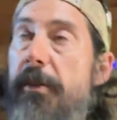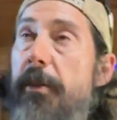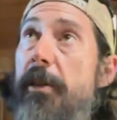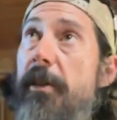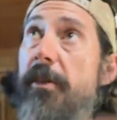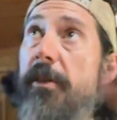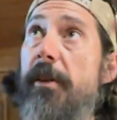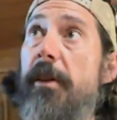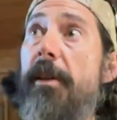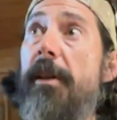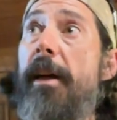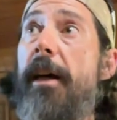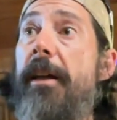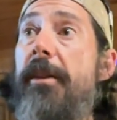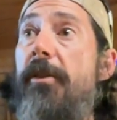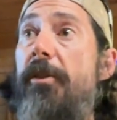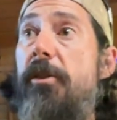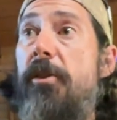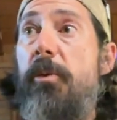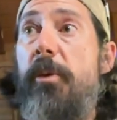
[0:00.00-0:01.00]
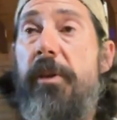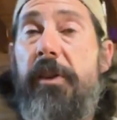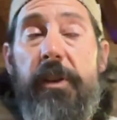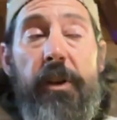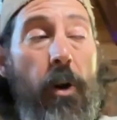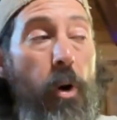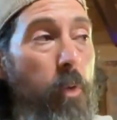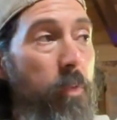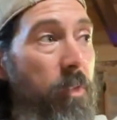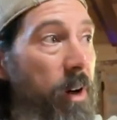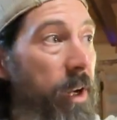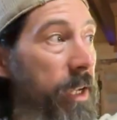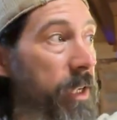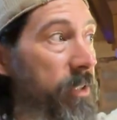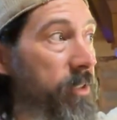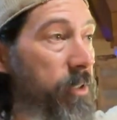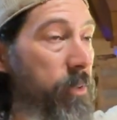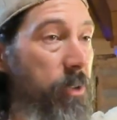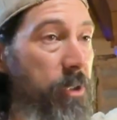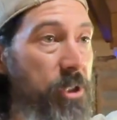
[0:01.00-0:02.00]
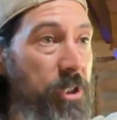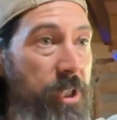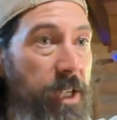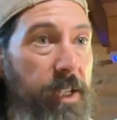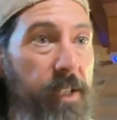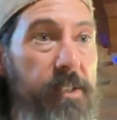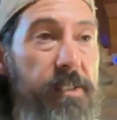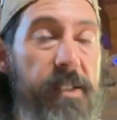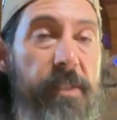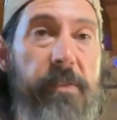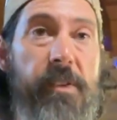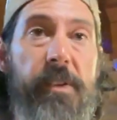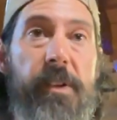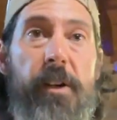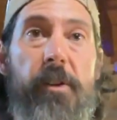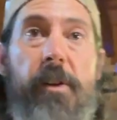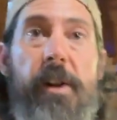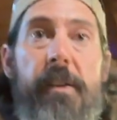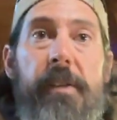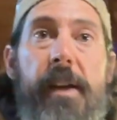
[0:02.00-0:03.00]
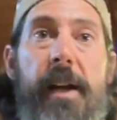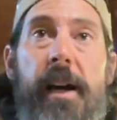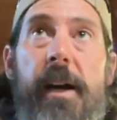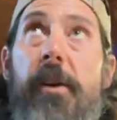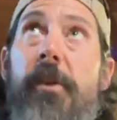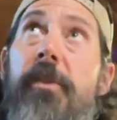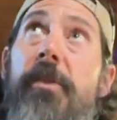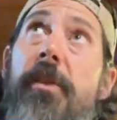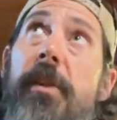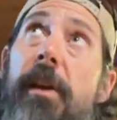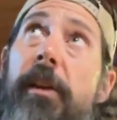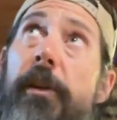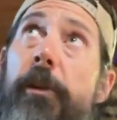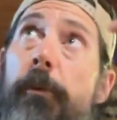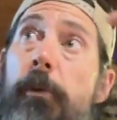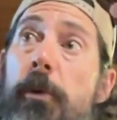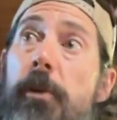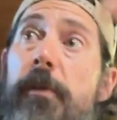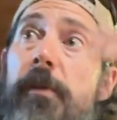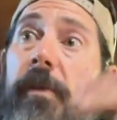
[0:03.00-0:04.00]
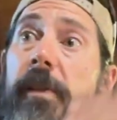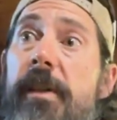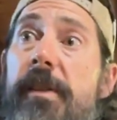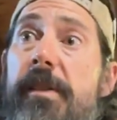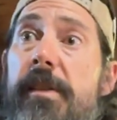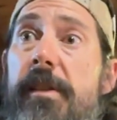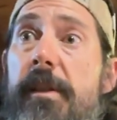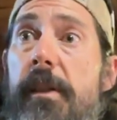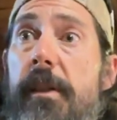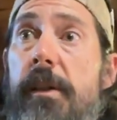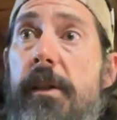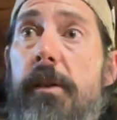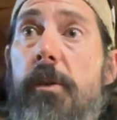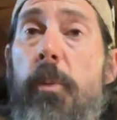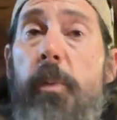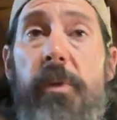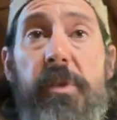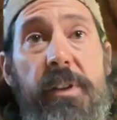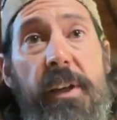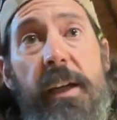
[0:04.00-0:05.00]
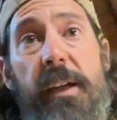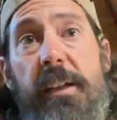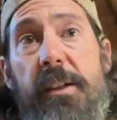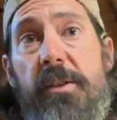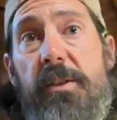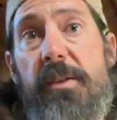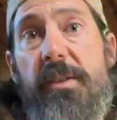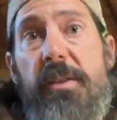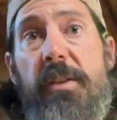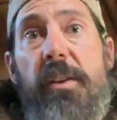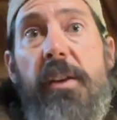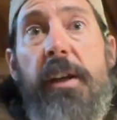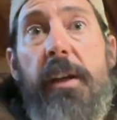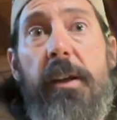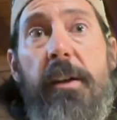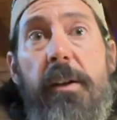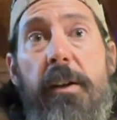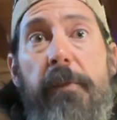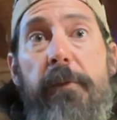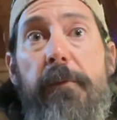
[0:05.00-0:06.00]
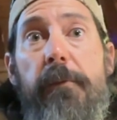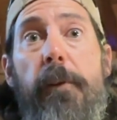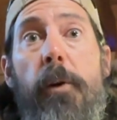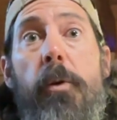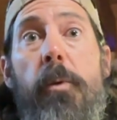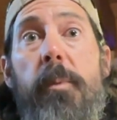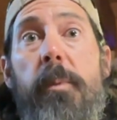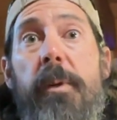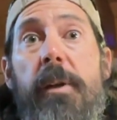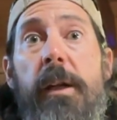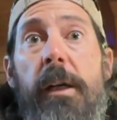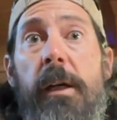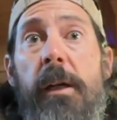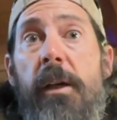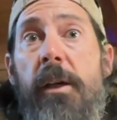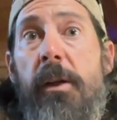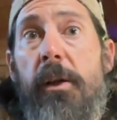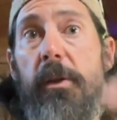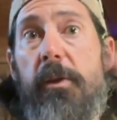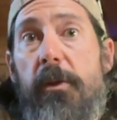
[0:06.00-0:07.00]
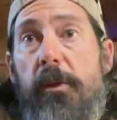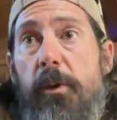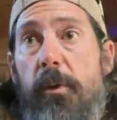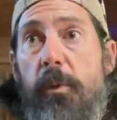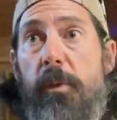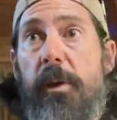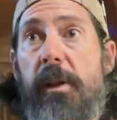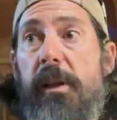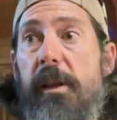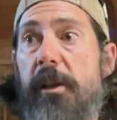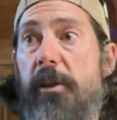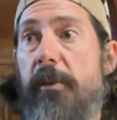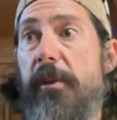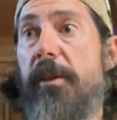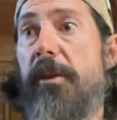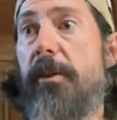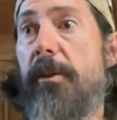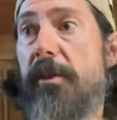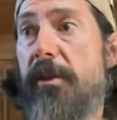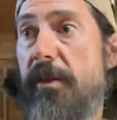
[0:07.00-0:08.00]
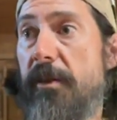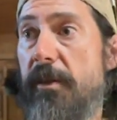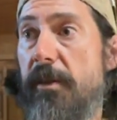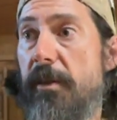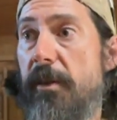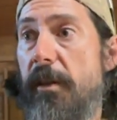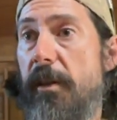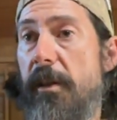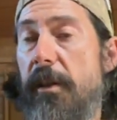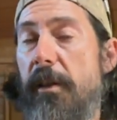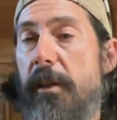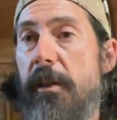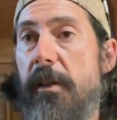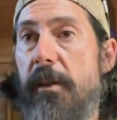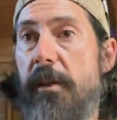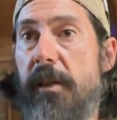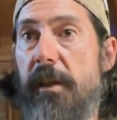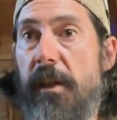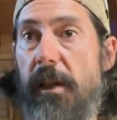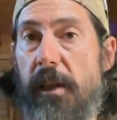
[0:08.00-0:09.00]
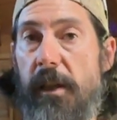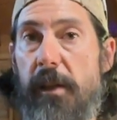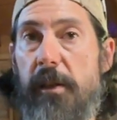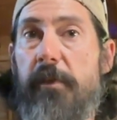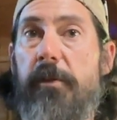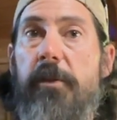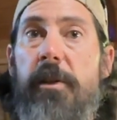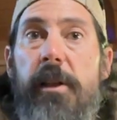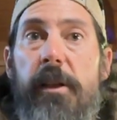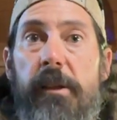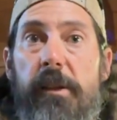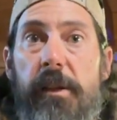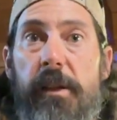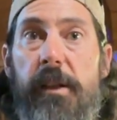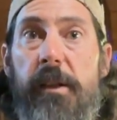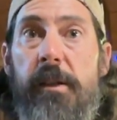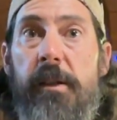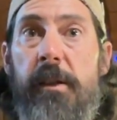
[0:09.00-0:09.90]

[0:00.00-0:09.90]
because a lot to do with the overhang, so it shades everything around the house, and the roof is almost 8 inches thick of foam. So it really reduces the need for anything.